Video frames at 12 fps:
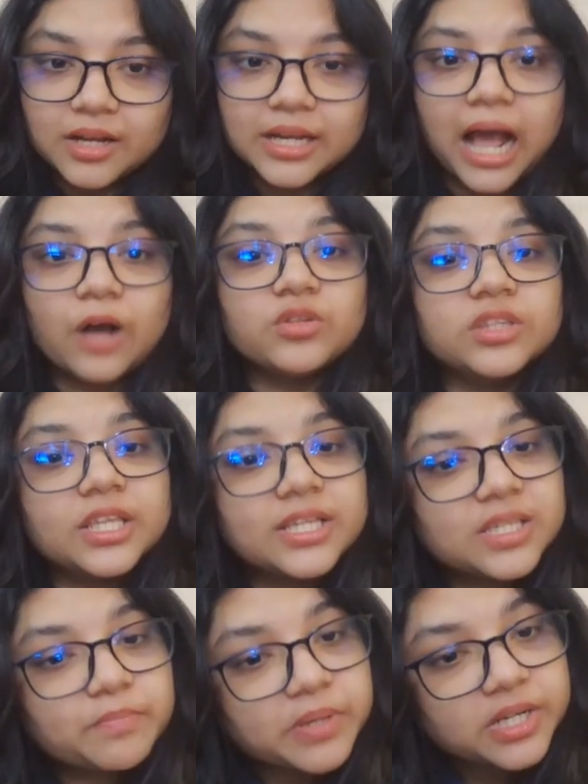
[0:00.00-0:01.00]
Now,
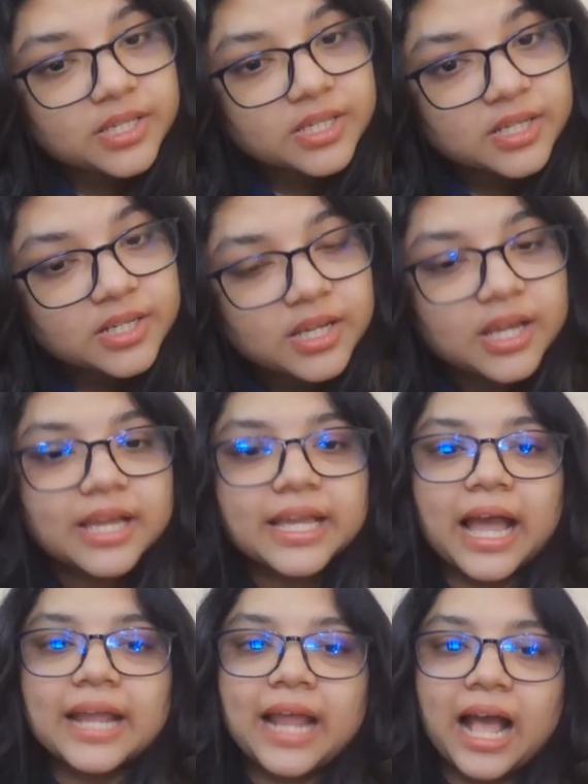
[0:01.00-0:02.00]
this person
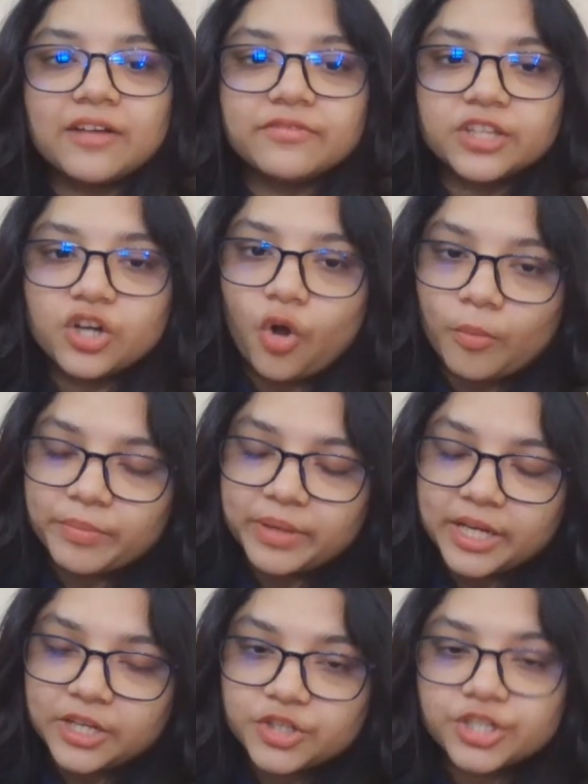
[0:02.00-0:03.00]
can have the
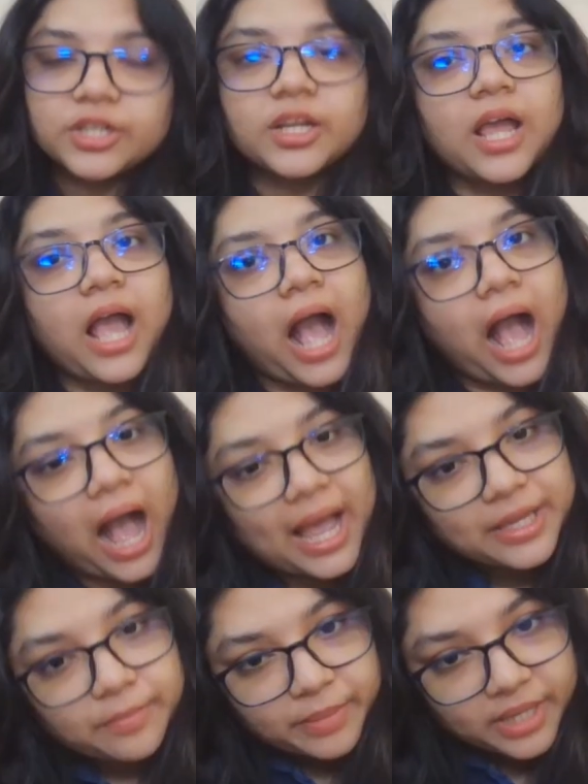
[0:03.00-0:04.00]
combination
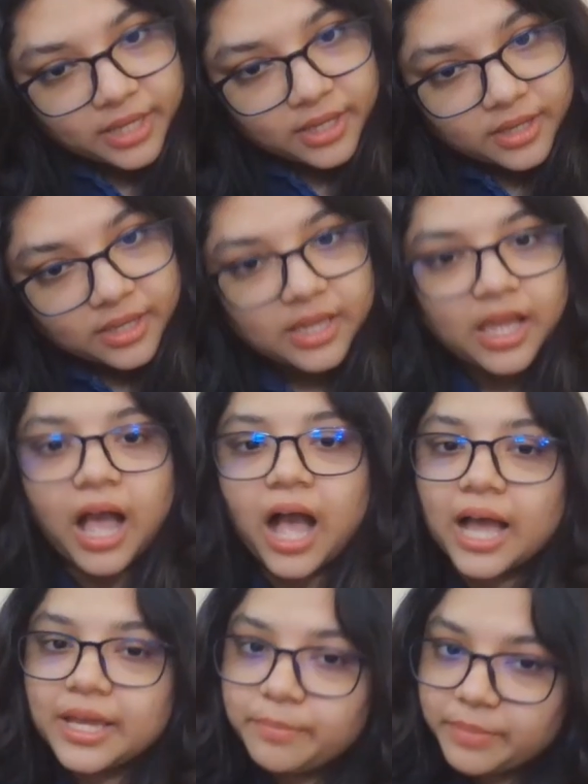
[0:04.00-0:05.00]
IB,
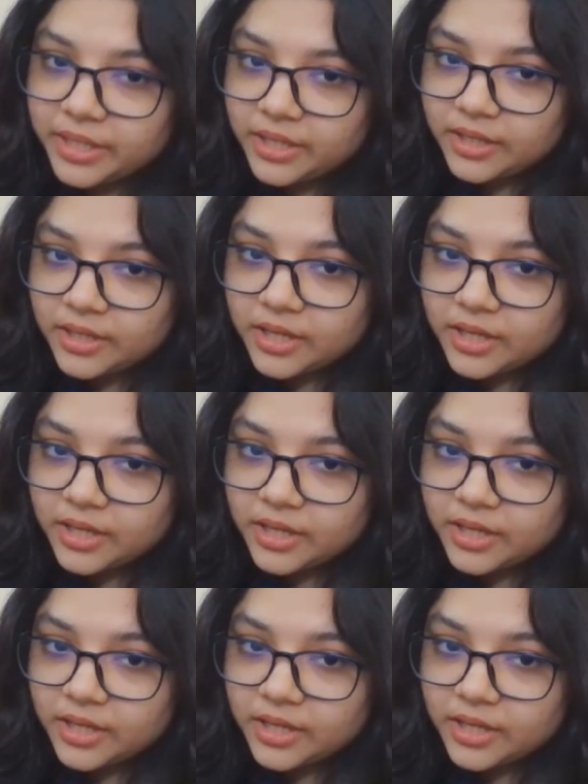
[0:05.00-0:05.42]
IB